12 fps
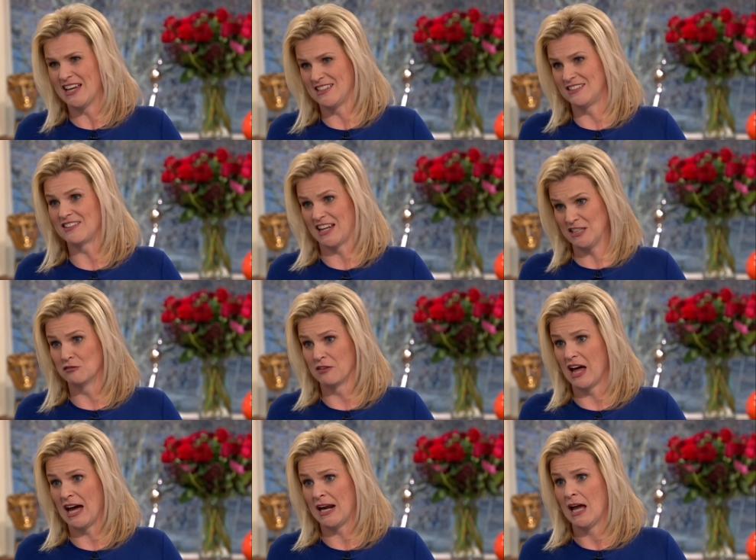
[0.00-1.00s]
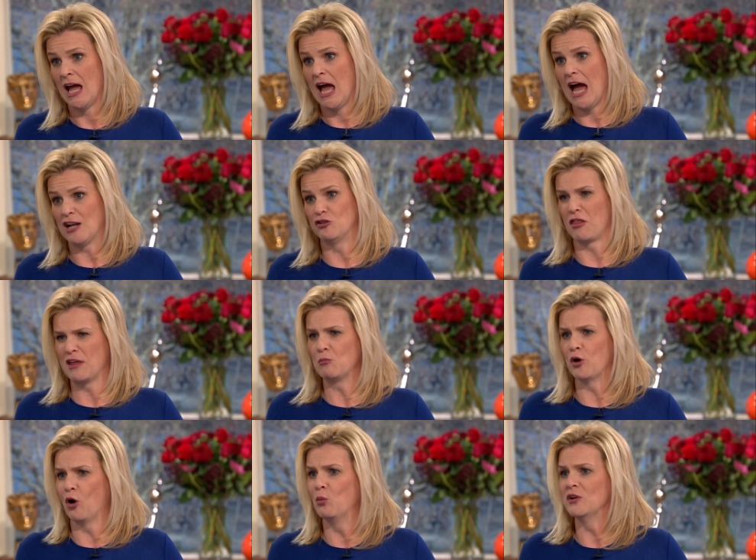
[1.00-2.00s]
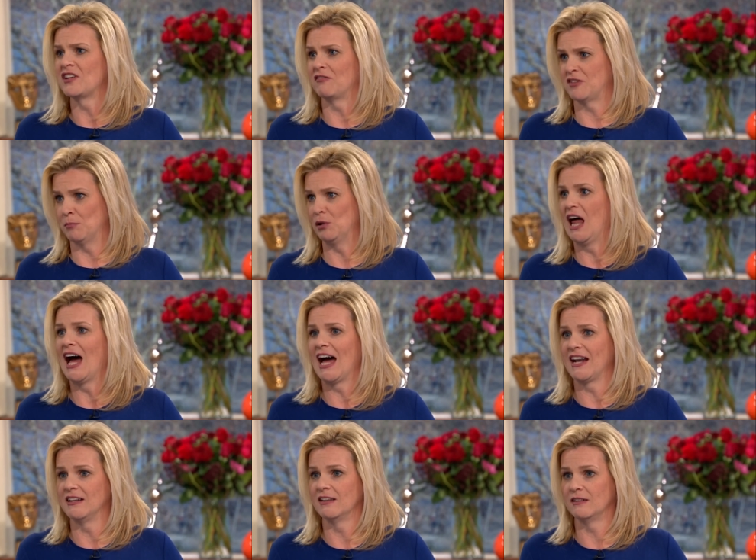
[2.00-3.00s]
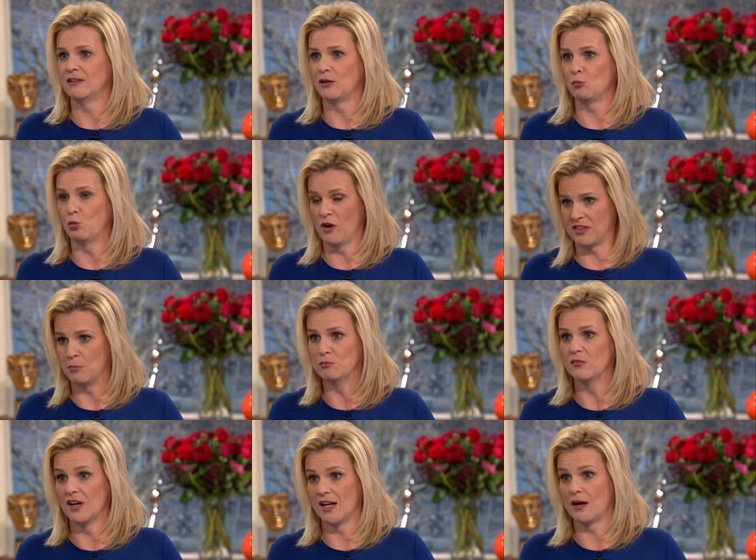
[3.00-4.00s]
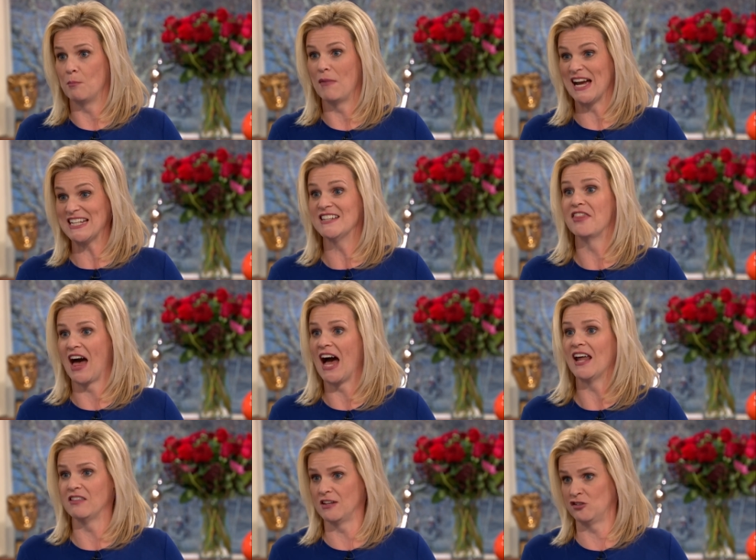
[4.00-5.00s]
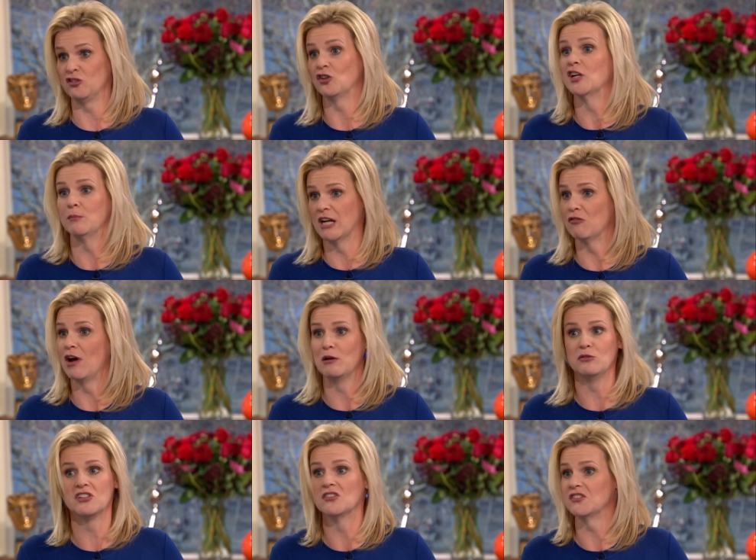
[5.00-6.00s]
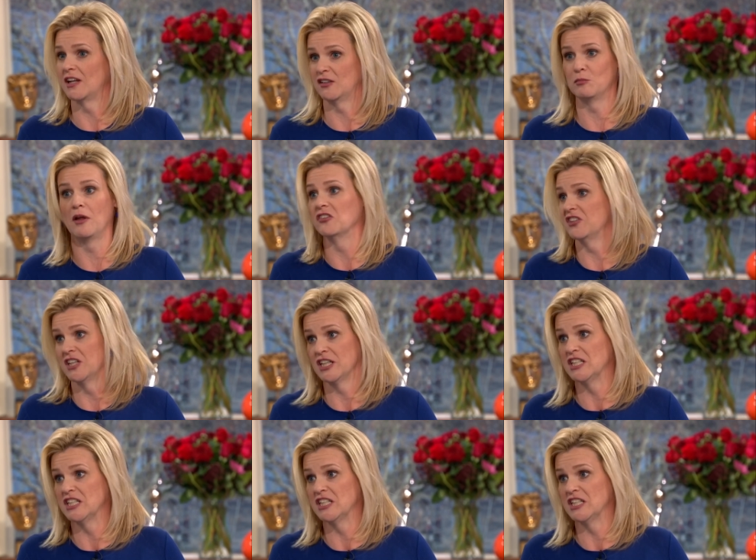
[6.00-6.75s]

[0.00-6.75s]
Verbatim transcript: any sign of that. Mm. And so I think we always have to plan with a, a, mind that this is going to be around in six months and a